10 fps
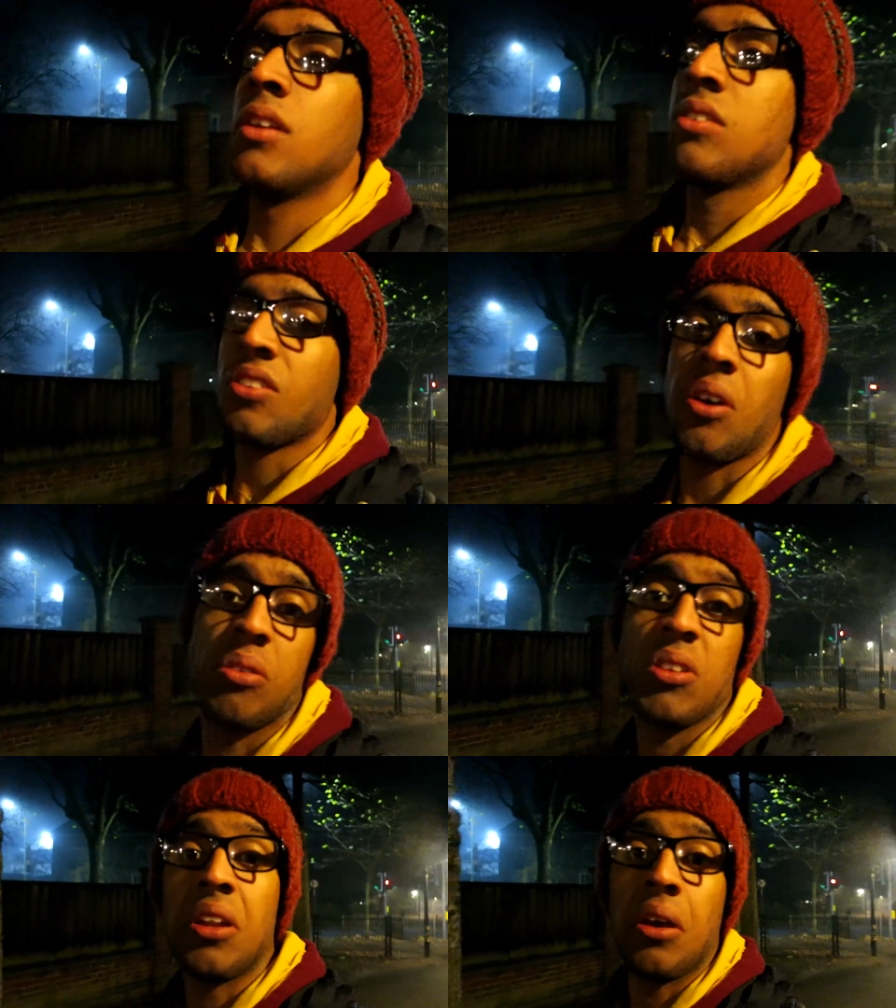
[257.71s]
So,
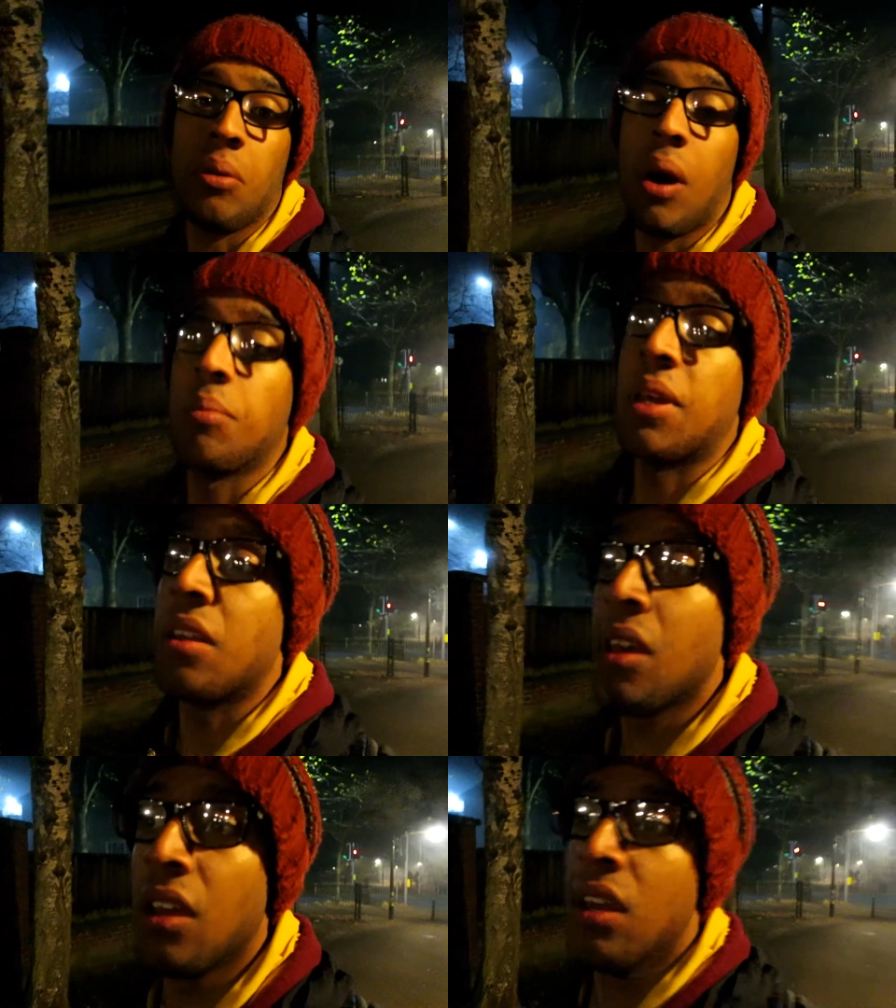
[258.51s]
you know what I mean.
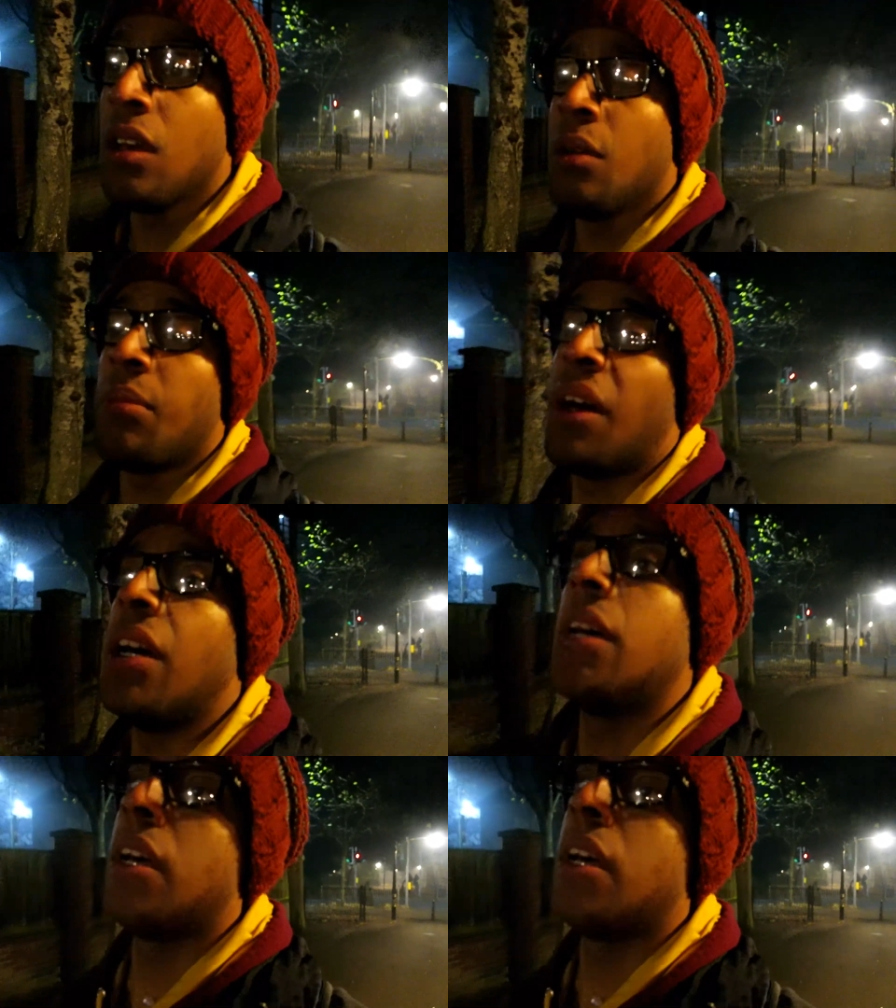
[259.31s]
But